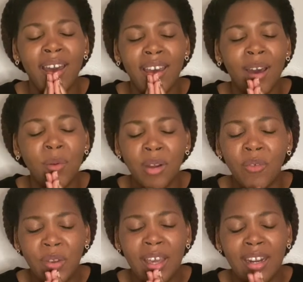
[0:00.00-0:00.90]
I will never
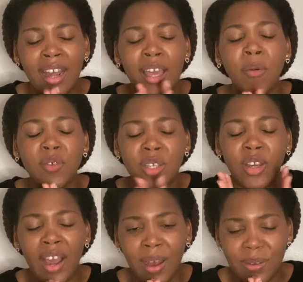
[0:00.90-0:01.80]
forget it. I came over to
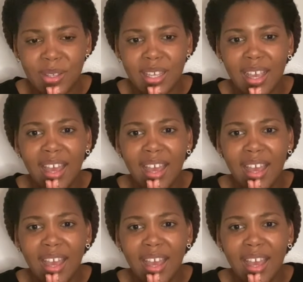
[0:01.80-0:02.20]
their house,